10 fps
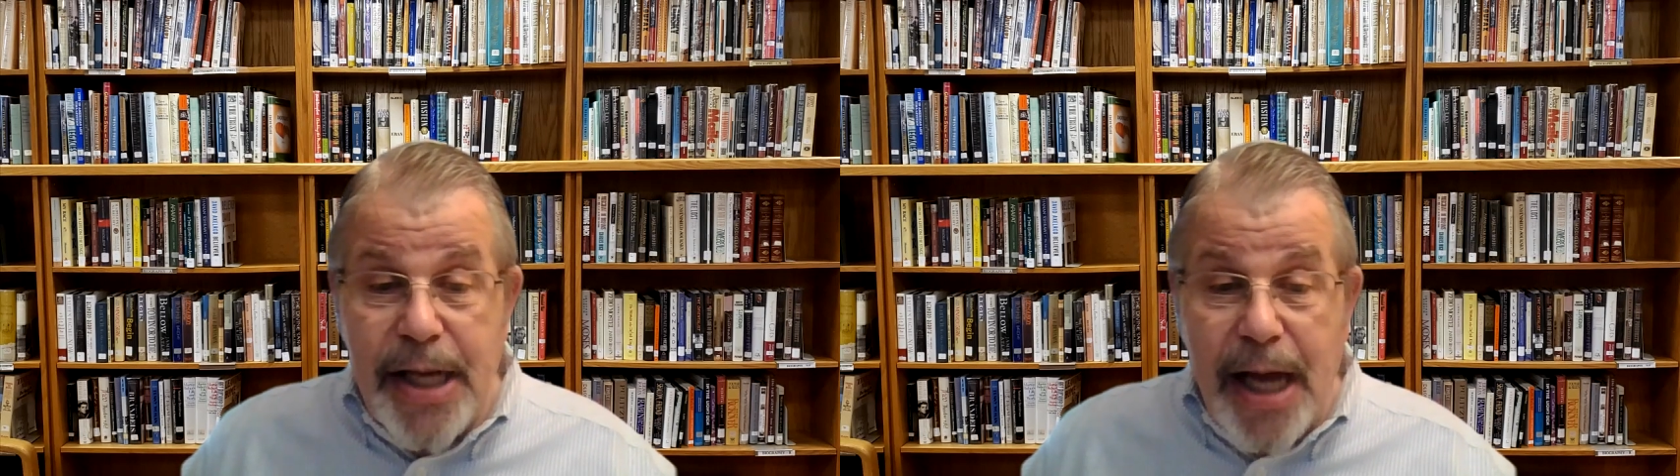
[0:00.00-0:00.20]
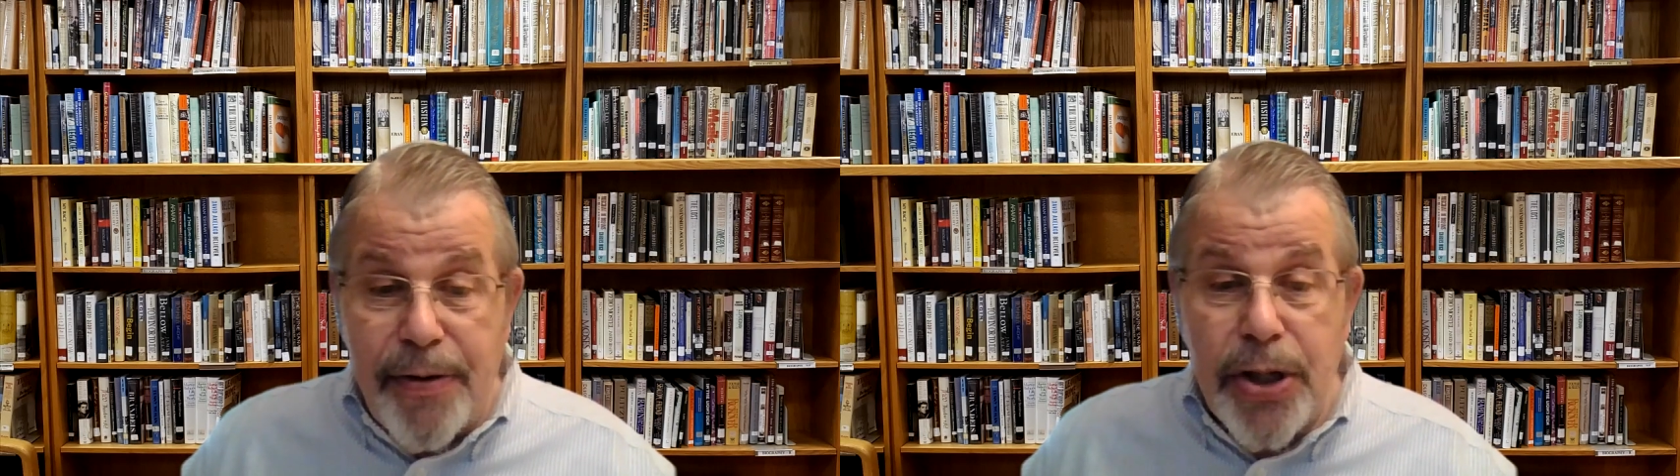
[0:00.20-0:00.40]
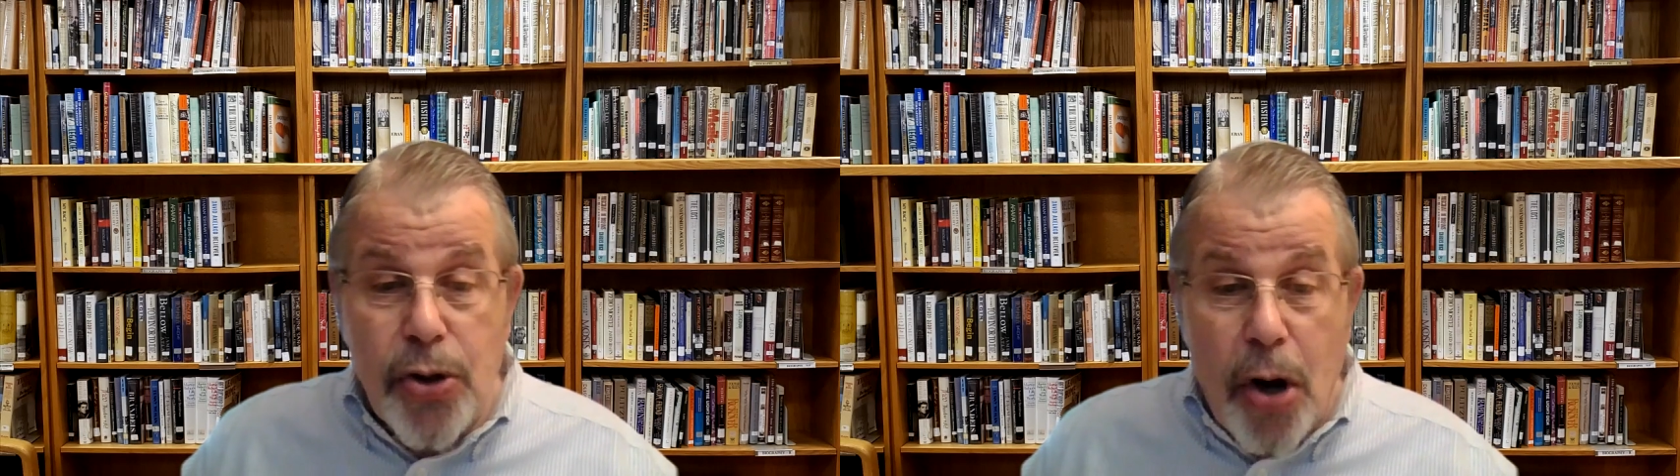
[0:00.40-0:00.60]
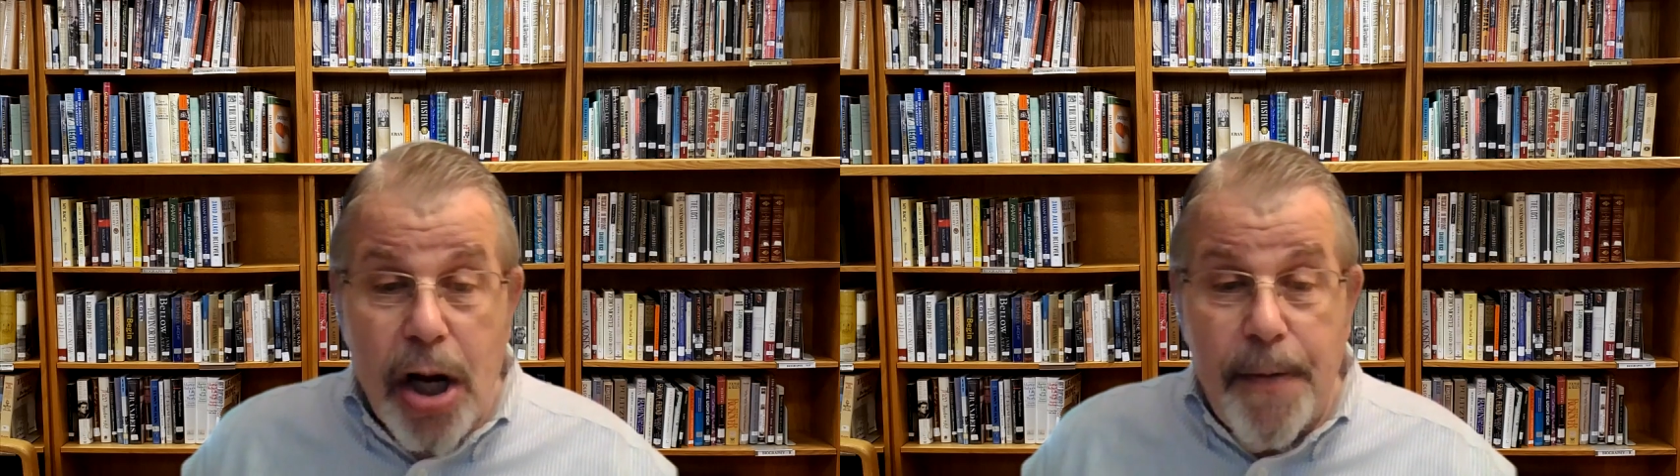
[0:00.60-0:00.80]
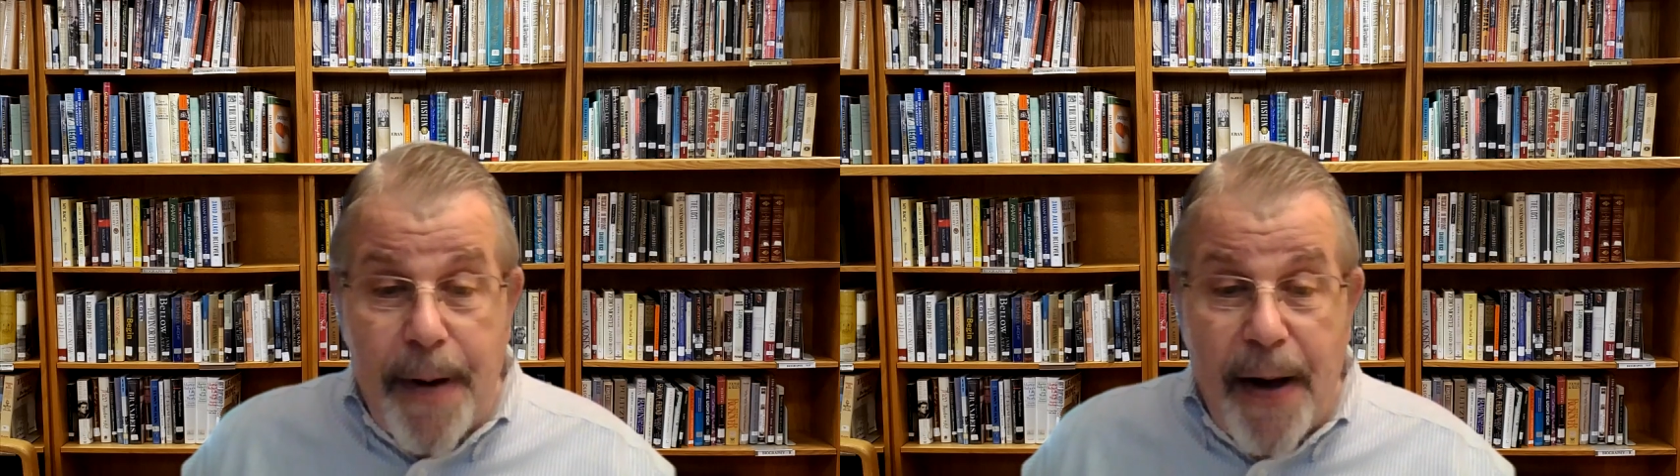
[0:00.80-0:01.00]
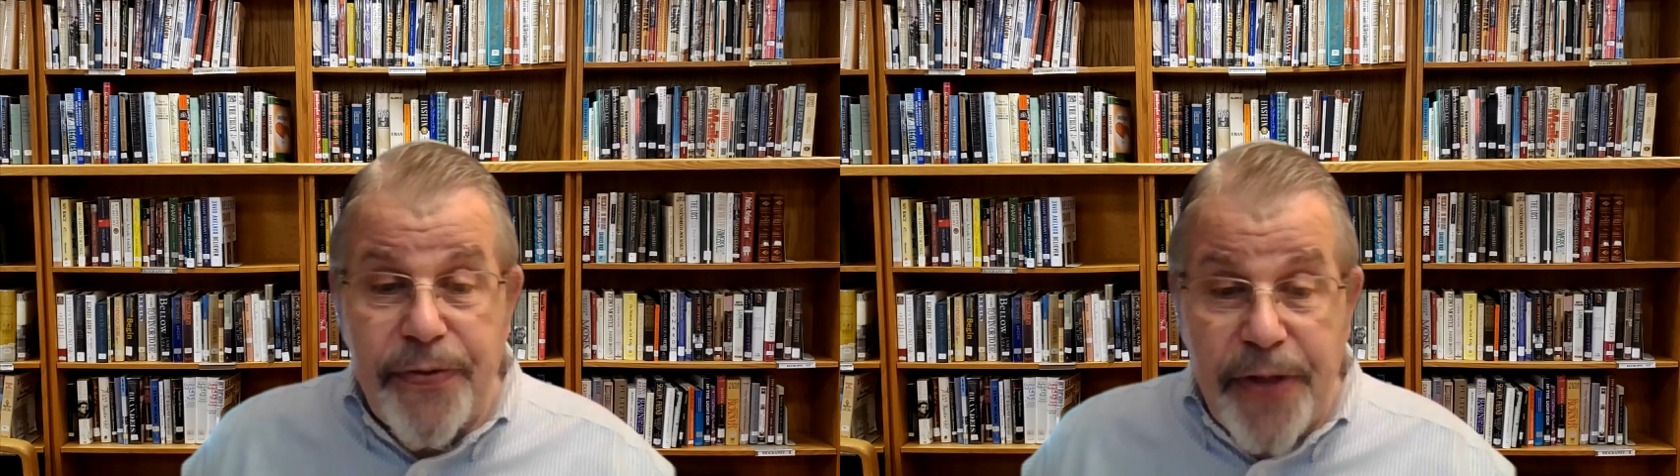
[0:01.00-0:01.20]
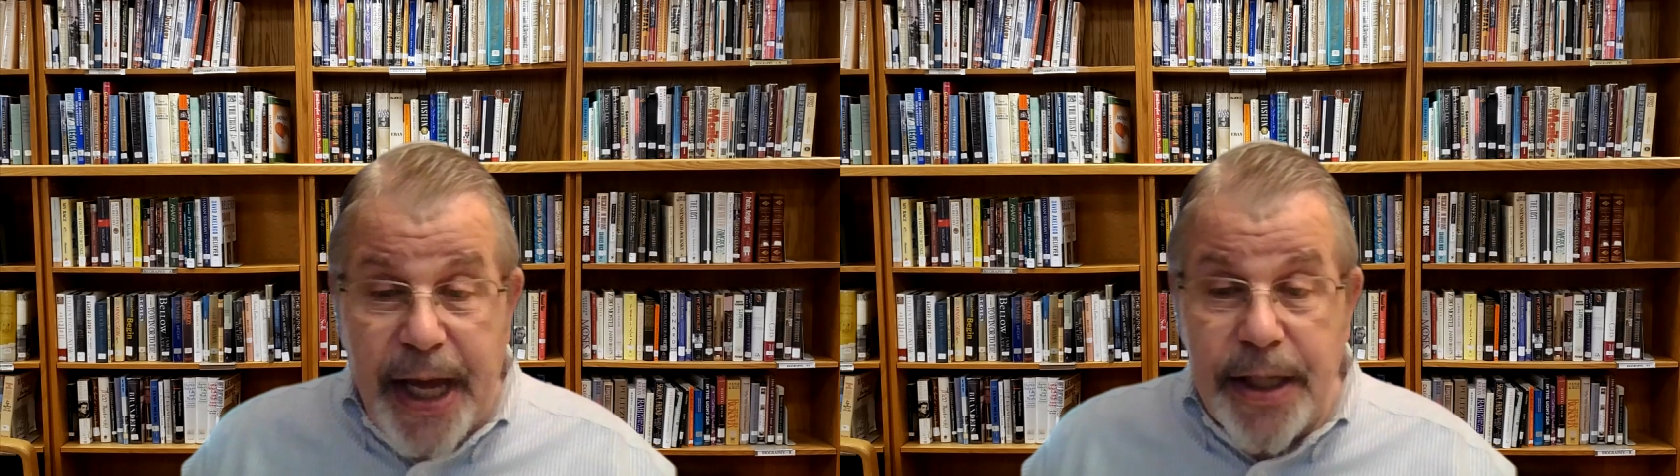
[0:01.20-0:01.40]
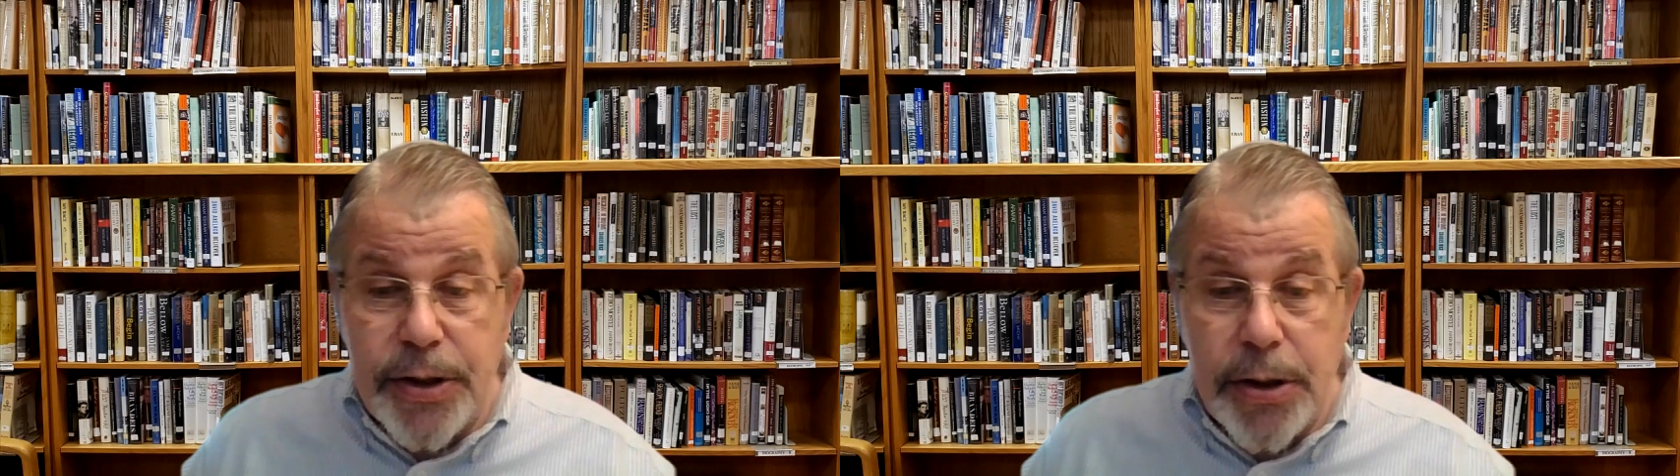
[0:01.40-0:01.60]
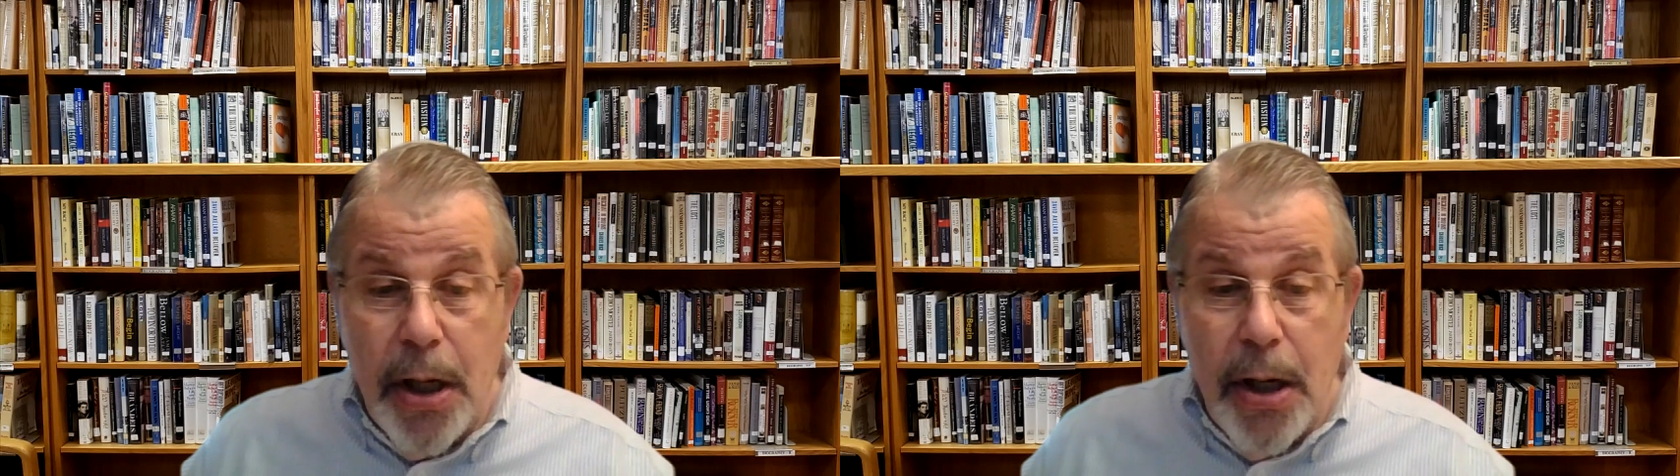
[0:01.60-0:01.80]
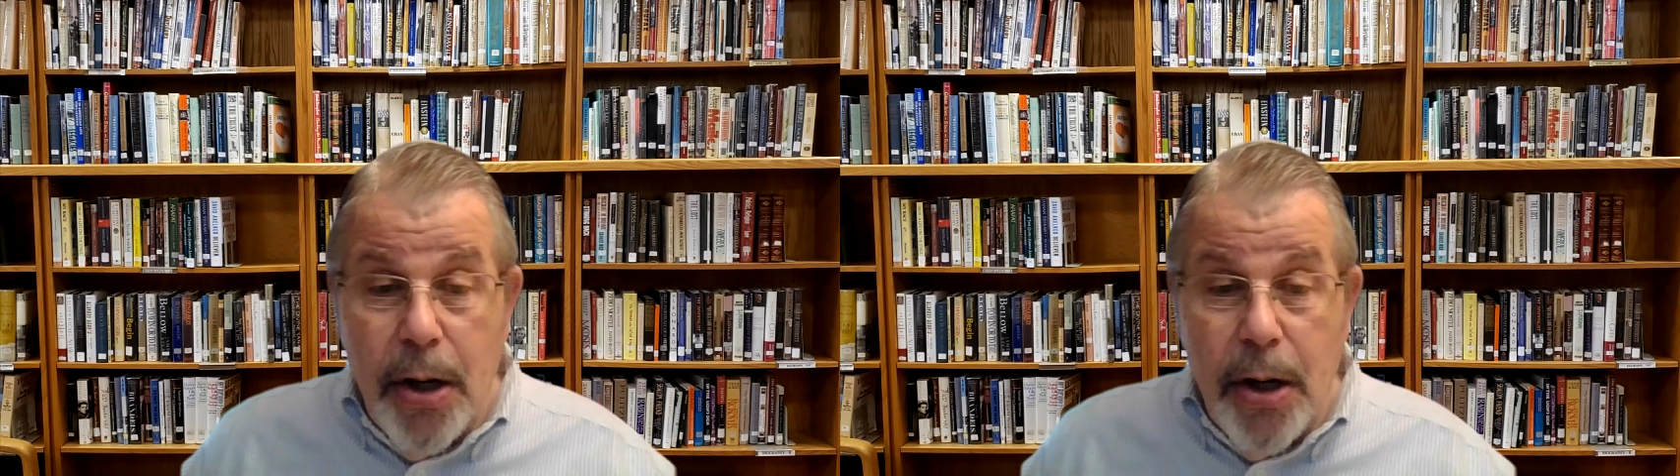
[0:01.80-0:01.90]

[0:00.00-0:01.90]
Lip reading: down and talk about things